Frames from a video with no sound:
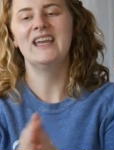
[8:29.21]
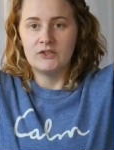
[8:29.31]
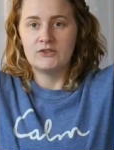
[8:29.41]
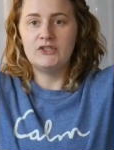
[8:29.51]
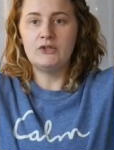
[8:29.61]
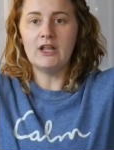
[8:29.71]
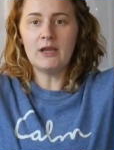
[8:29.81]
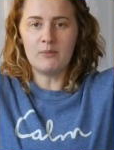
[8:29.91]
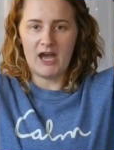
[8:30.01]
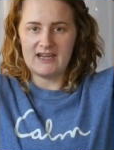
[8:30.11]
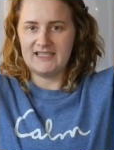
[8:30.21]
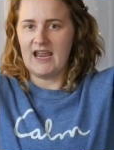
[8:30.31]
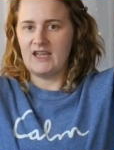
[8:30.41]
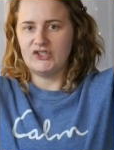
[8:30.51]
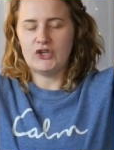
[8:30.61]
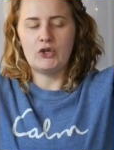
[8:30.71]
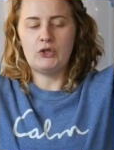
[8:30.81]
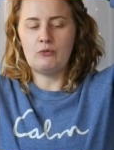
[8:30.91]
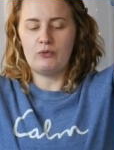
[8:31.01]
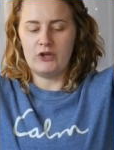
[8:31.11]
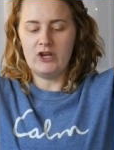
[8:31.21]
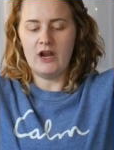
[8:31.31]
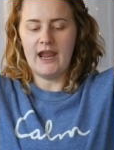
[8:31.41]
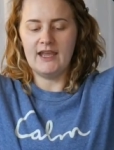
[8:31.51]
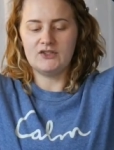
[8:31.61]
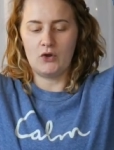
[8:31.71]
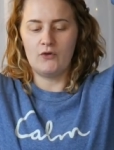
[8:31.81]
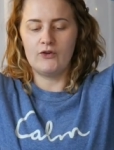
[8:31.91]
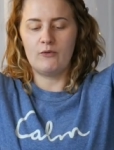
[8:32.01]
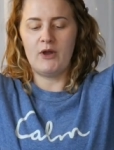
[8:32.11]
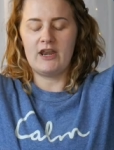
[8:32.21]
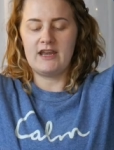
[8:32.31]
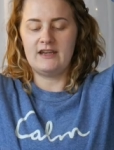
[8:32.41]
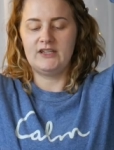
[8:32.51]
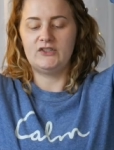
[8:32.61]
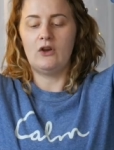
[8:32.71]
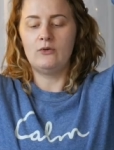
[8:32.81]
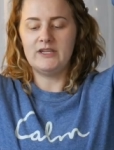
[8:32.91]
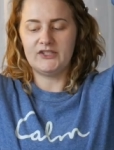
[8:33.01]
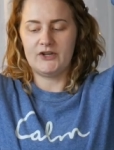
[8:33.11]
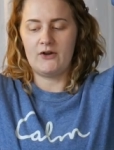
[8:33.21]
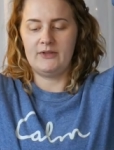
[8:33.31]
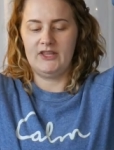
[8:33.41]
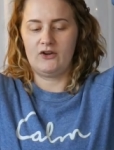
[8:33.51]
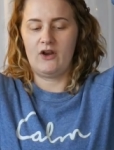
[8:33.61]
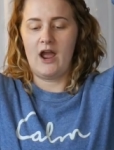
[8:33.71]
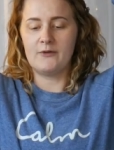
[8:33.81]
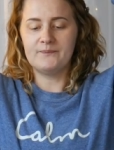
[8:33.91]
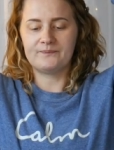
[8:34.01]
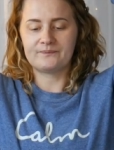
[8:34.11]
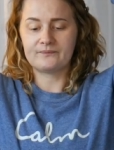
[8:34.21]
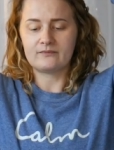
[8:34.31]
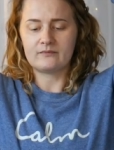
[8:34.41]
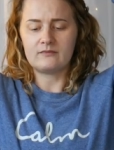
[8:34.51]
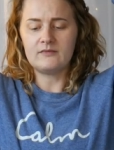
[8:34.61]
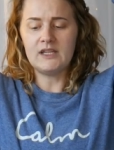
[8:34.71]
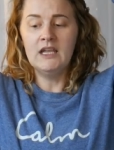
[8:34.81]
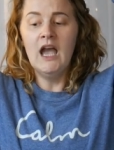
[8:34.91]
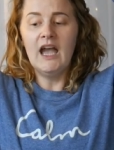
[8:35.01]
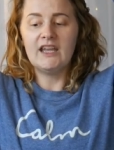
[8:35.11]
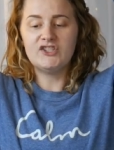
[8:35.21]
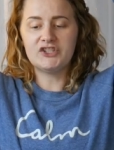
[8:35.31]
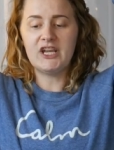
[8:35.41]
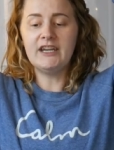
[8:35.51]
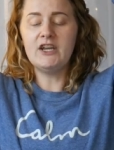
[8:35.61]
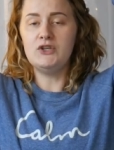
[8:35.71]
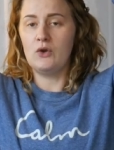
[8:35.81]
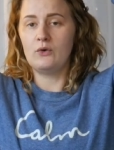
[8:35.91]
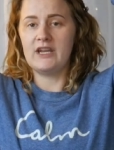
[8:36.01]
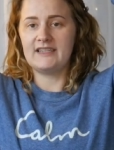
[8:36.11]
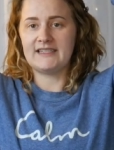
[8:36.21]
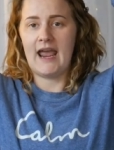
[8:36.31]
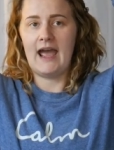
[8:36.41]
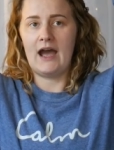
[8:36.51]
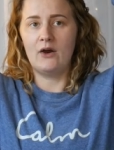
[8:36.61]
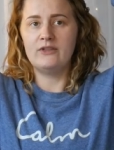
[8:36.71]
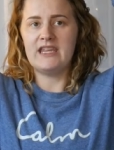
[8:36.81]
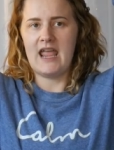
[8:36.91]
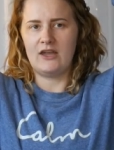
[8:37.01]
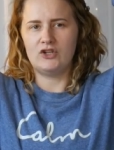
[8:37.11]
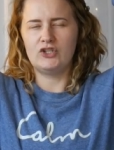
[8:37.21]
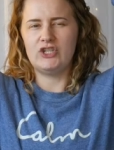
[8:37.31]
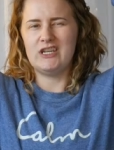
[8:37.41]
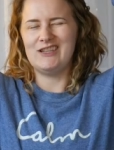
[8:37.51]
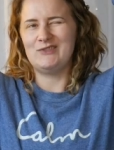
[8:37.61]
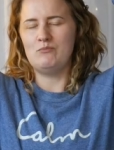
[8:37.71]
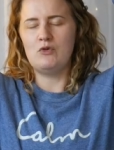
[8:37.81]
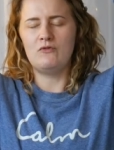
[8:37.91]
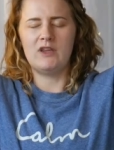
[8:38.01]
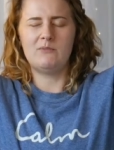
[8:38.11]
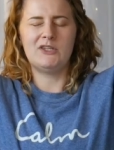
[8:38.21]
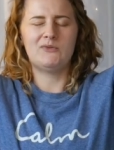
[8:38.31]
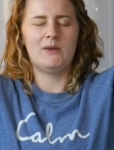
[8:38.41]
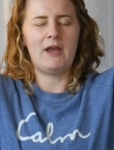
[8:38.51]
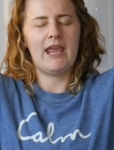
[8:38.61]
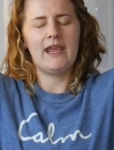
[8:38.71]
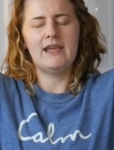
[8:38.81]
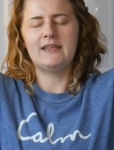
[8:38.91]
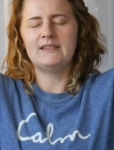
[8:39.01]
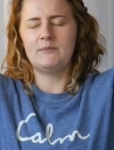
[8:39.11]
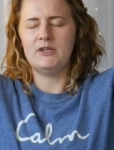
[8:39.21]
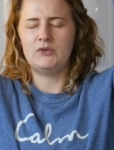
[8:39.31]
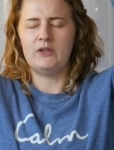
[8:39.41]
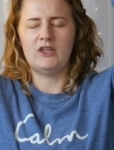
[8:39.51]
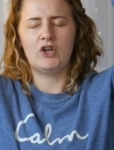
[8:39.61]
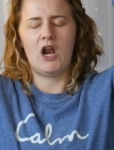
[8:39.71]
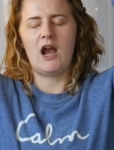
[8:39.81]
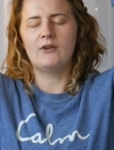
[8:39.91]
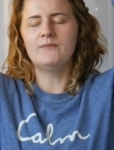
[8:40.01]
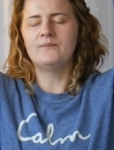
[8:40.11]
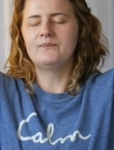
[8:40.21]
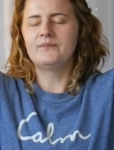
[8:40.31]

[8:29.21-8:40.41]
So I do like a body scan. So you bring your hands over your body, and I always start with the crown. I just kind of notice how the energy is moving between my hands and between the crown.